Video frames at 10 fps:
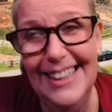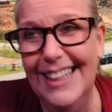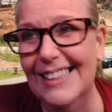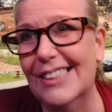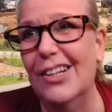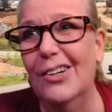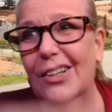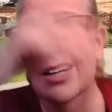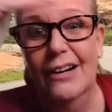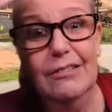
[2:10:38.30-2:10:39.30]
and so
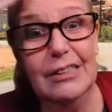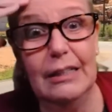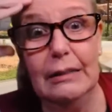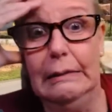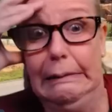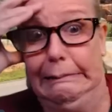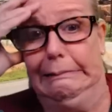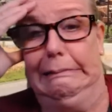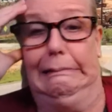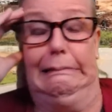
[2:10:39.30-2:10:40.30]
I was like,
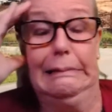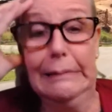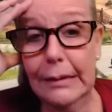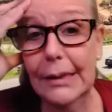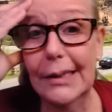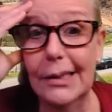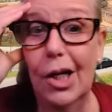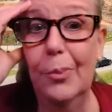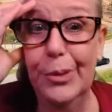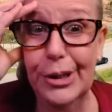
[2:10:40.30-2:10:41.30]
I
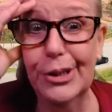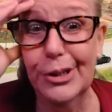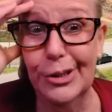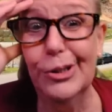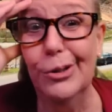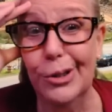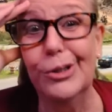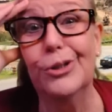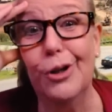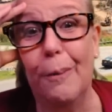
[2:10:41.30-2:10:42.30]
hope this isn't totally
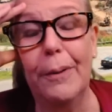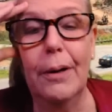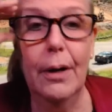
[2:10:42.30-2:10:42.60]
stupid.